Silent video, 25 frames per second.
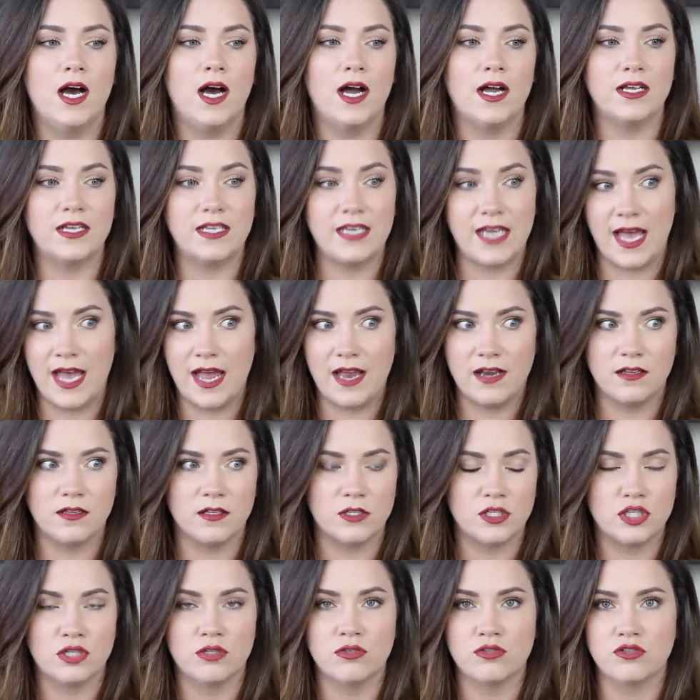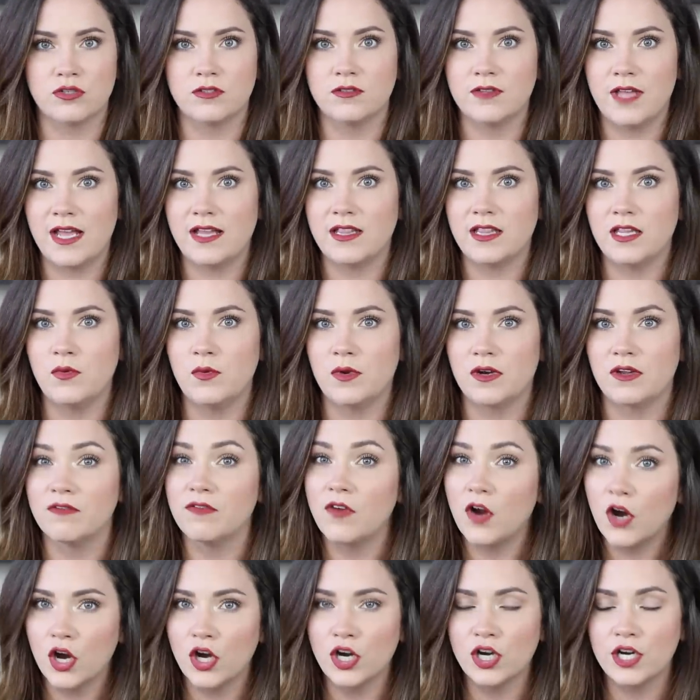Again, the children likely would
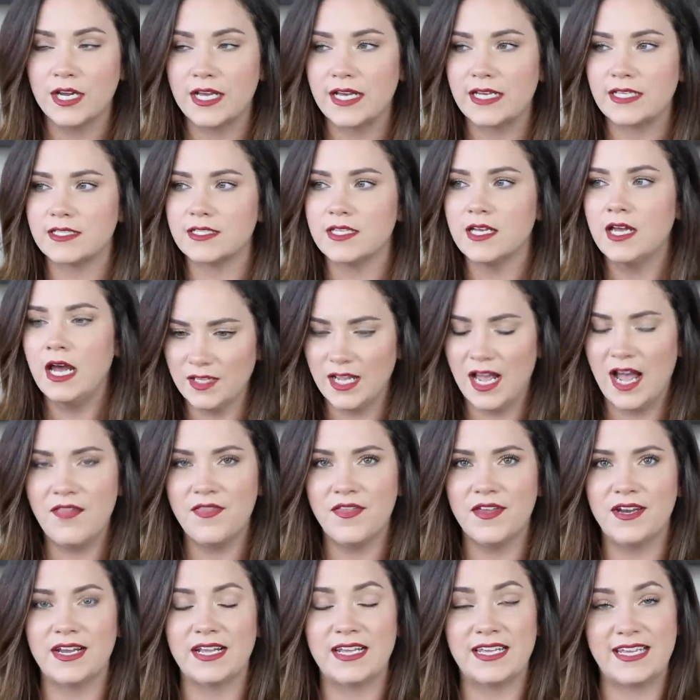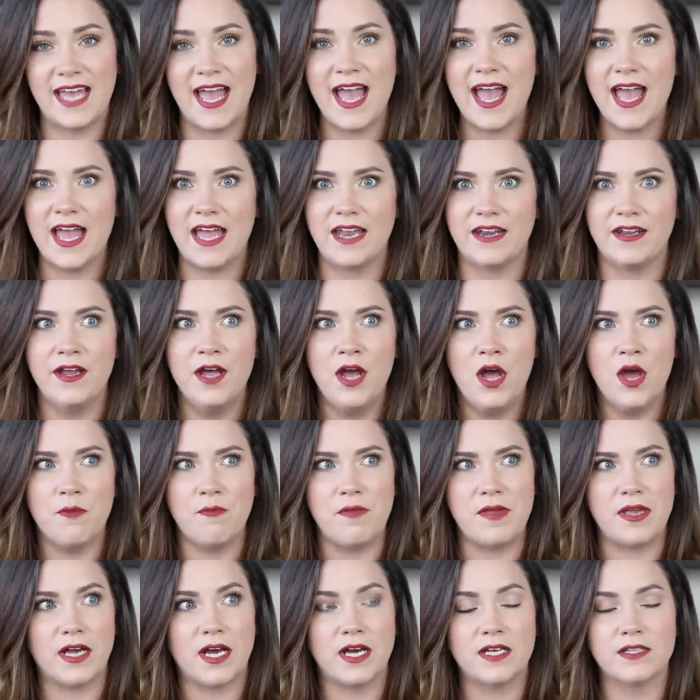have heard it. And then again,
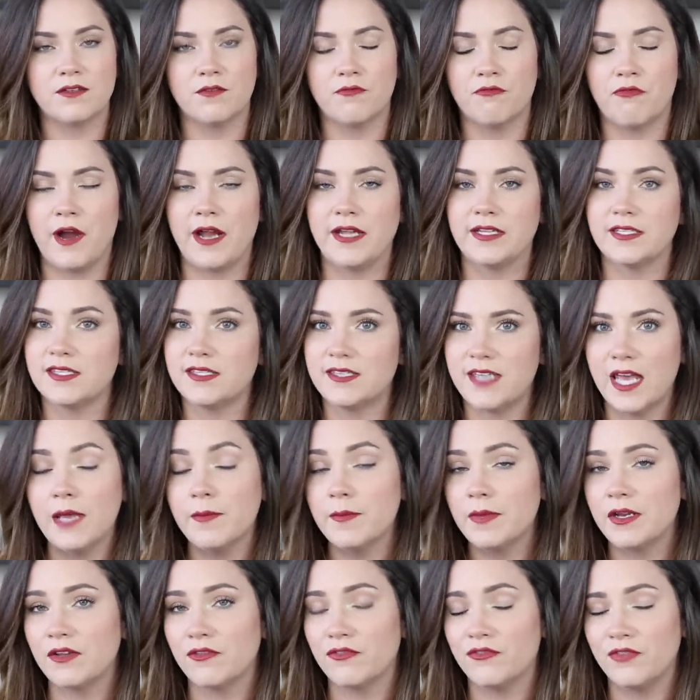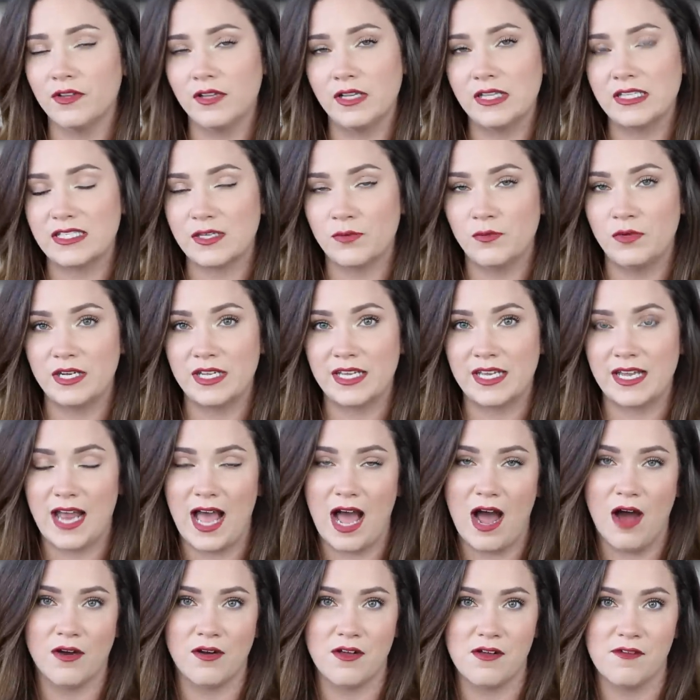because of Rain's statement of feeling someone get
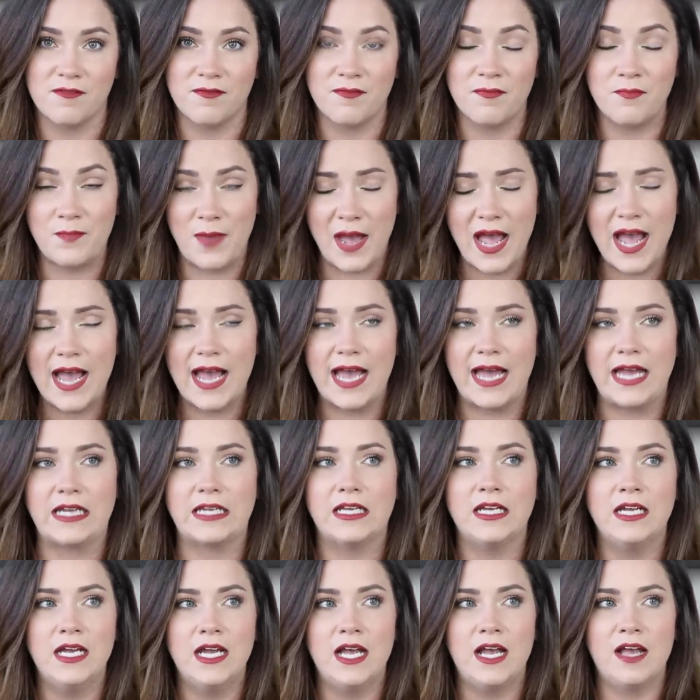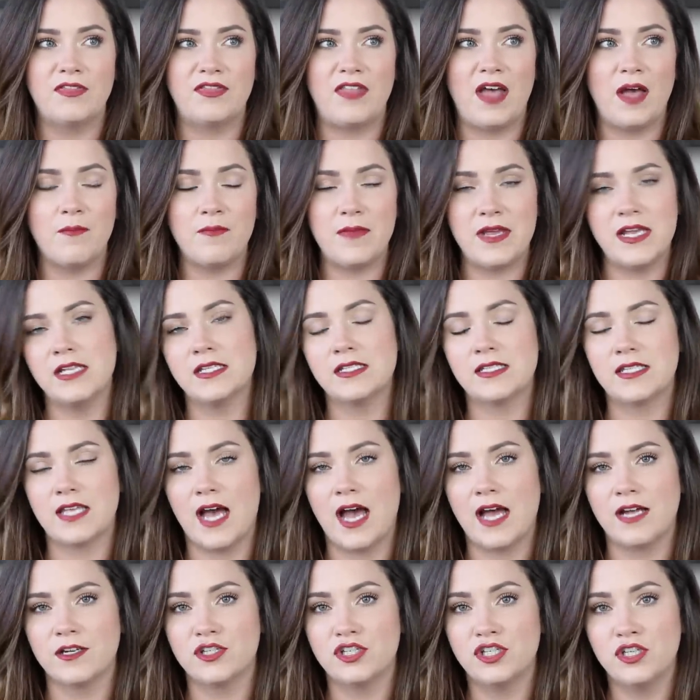out of bed, that means
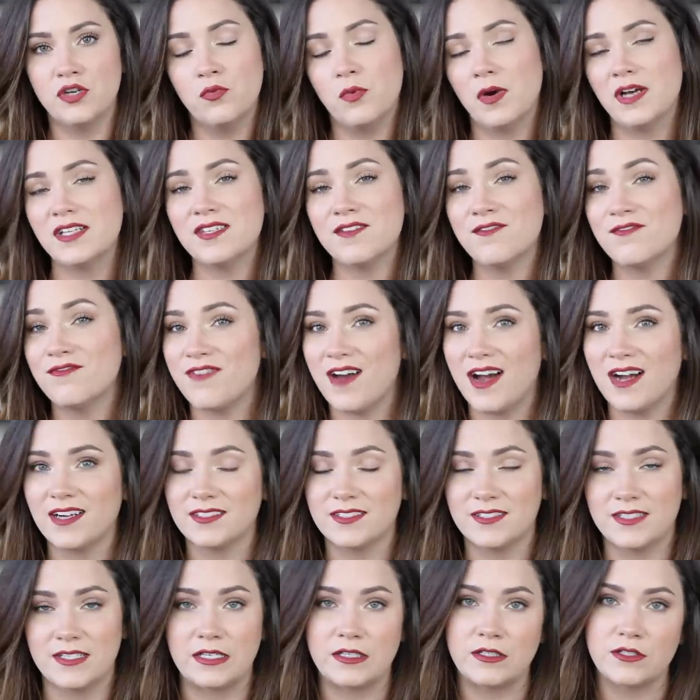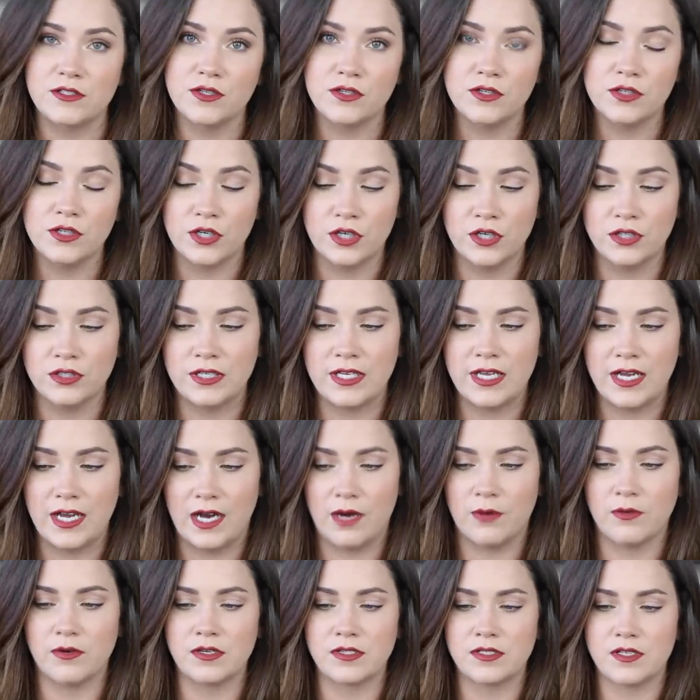that she was in fact there until the early
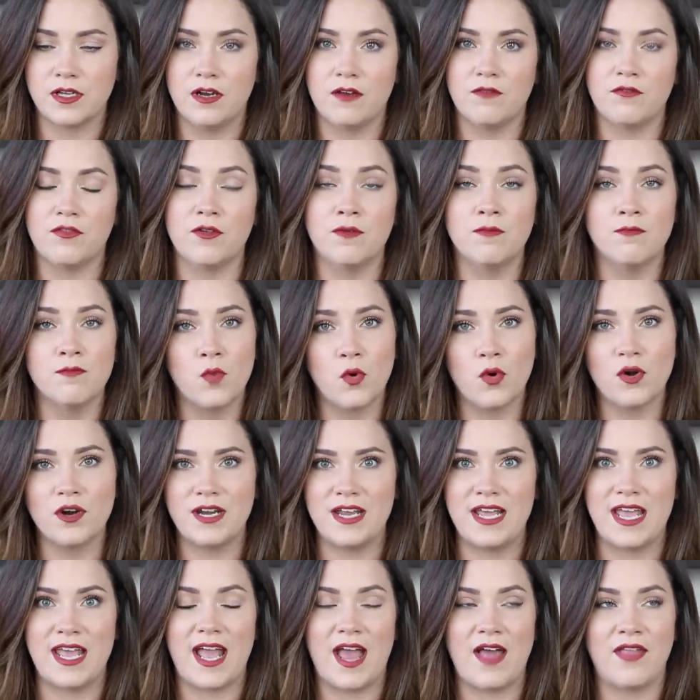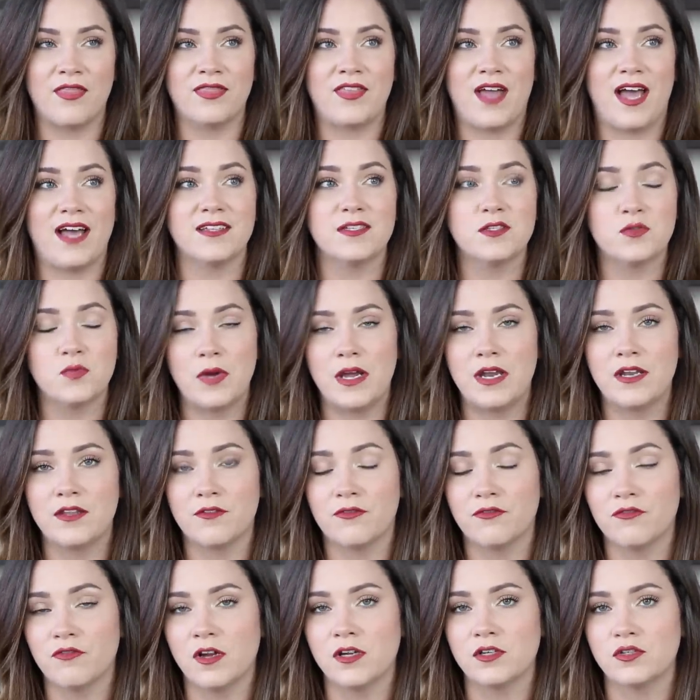hours of the morning and that's when
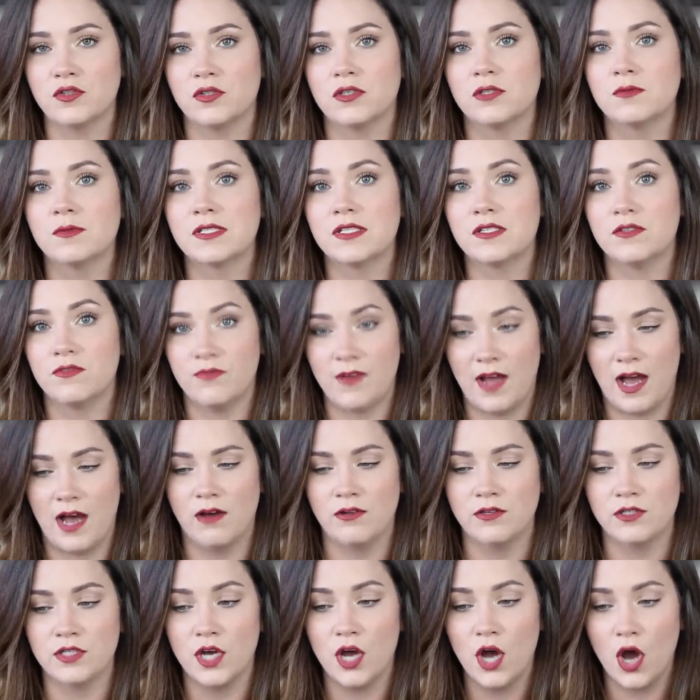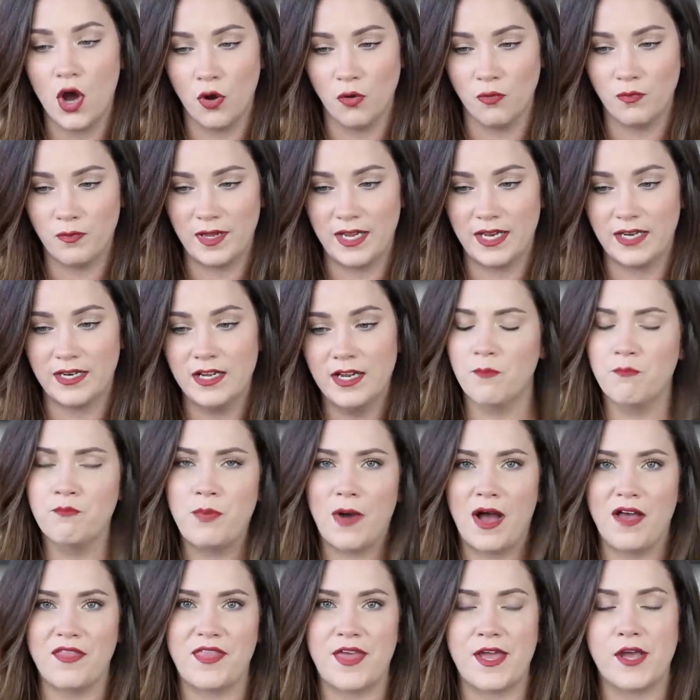the front door was found open.
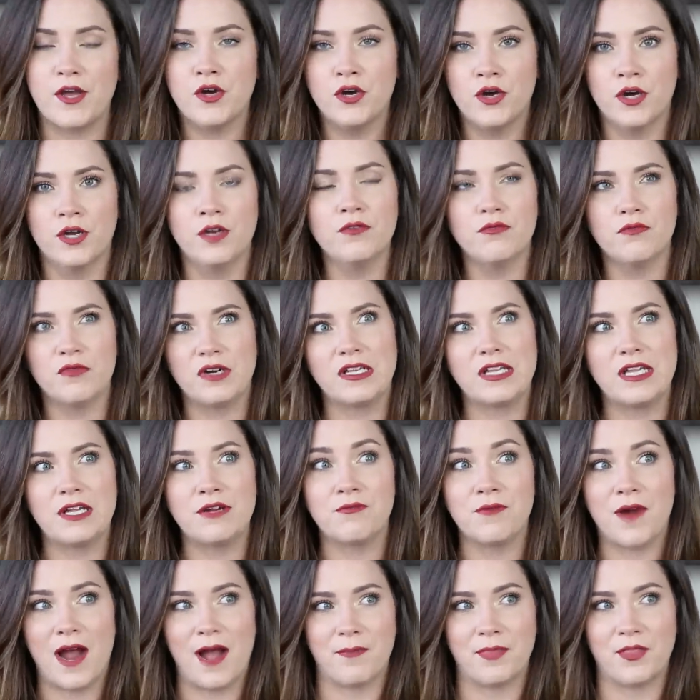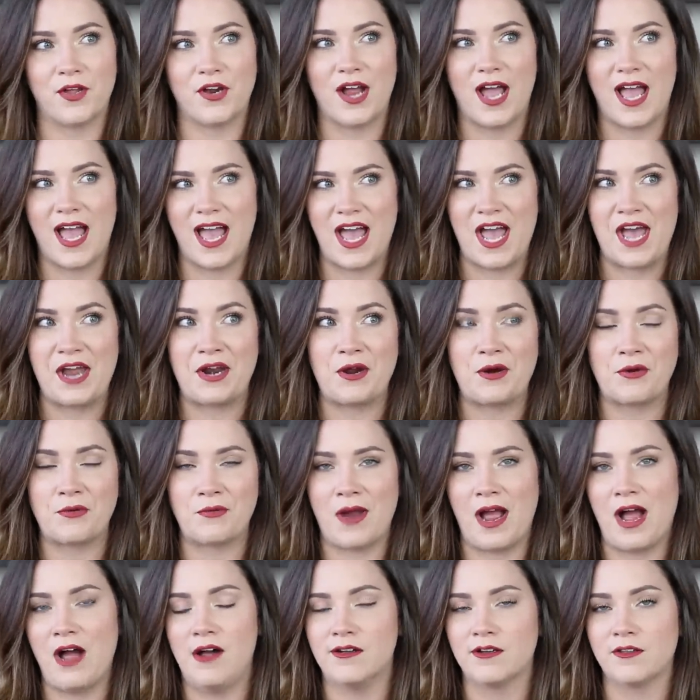But they couldn't really wrap their head
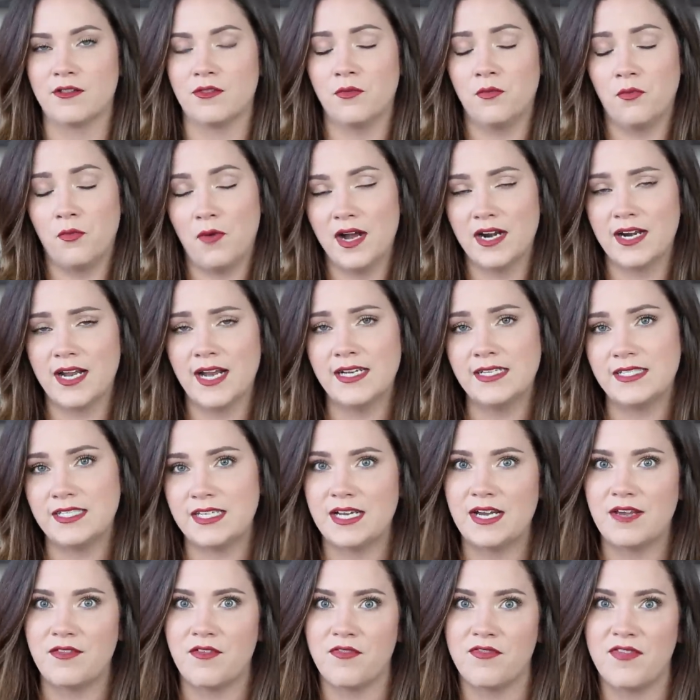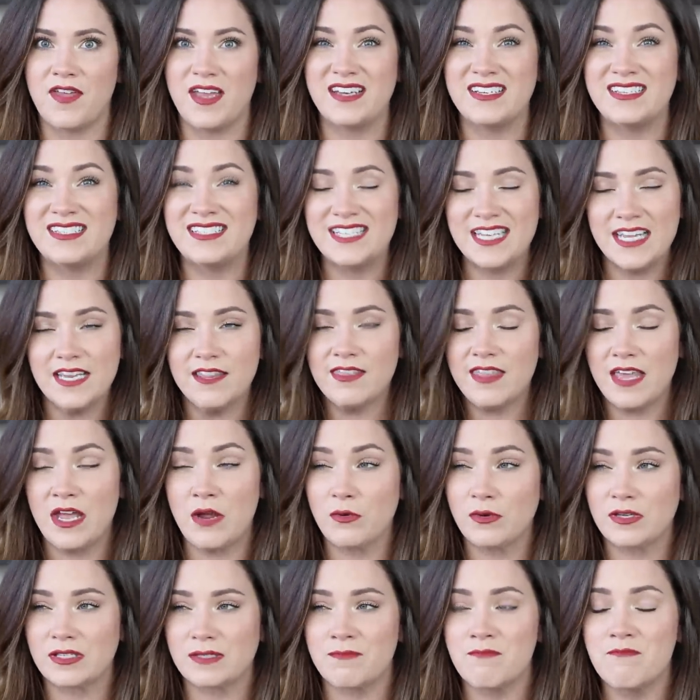around the one idea that they did
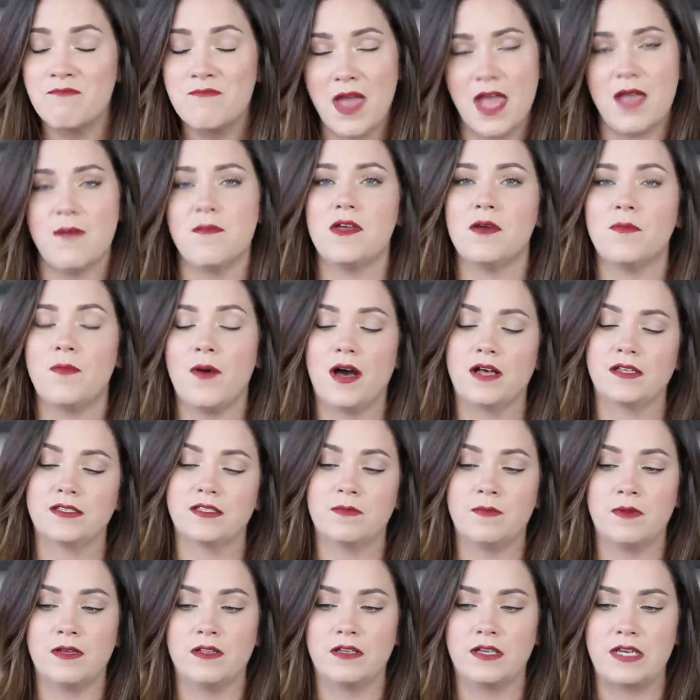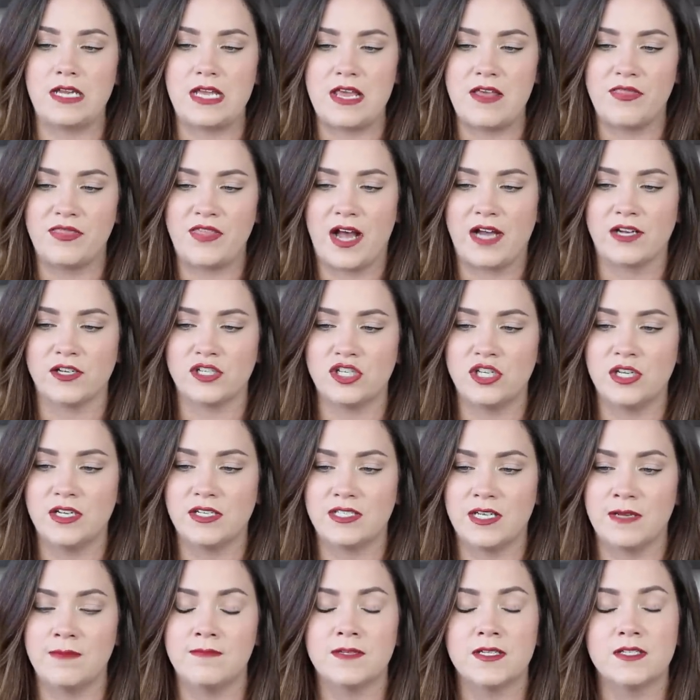think was maybe a possibility that she
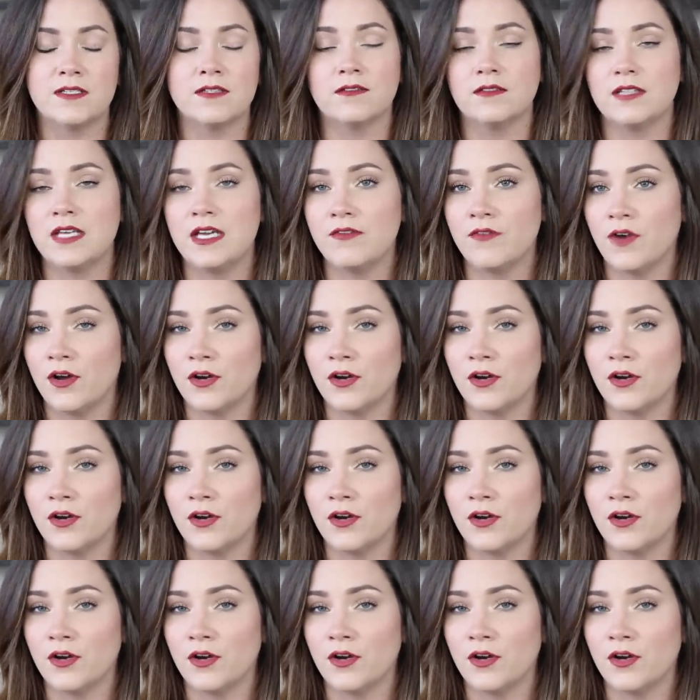attempted to leave